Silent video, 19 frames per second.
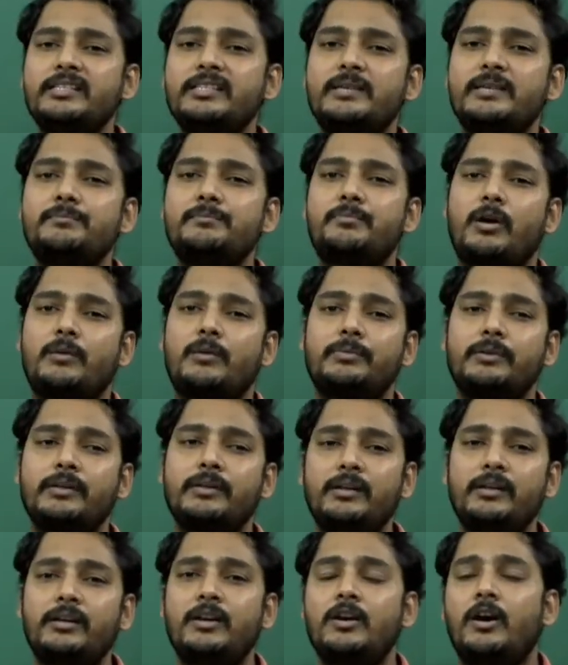these
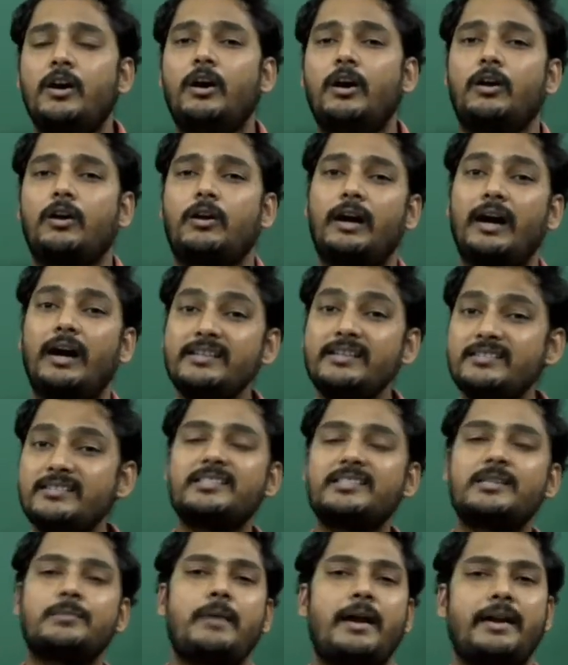improper or
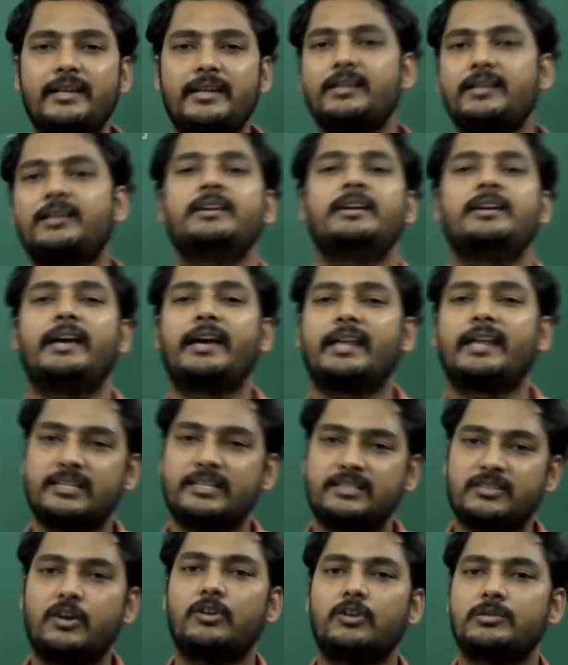unsystematic
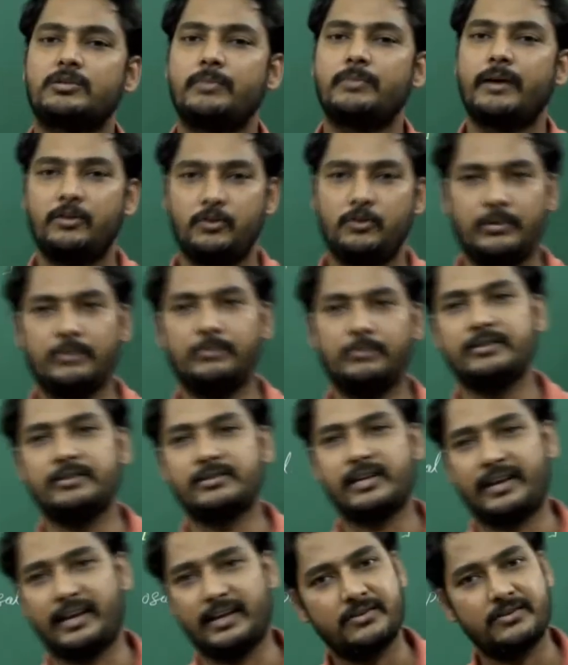errors caused by human
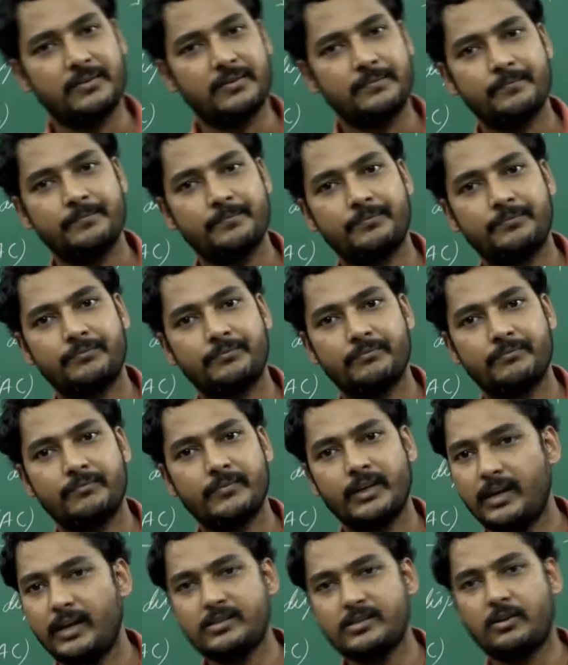beings, I can say.
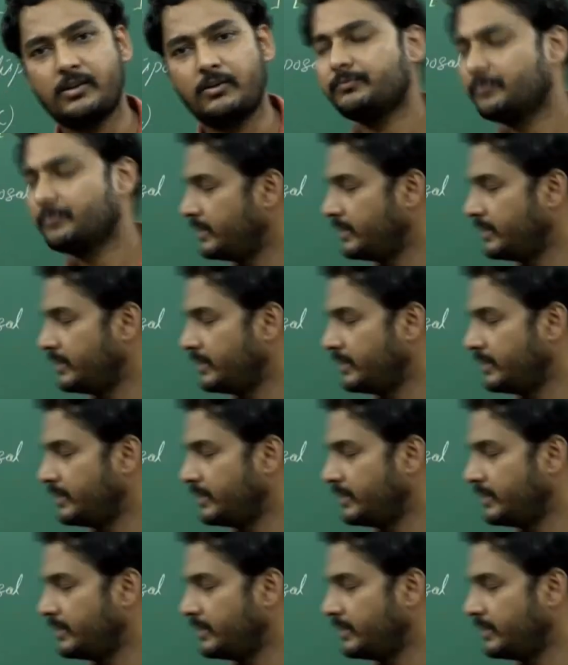Yes or no?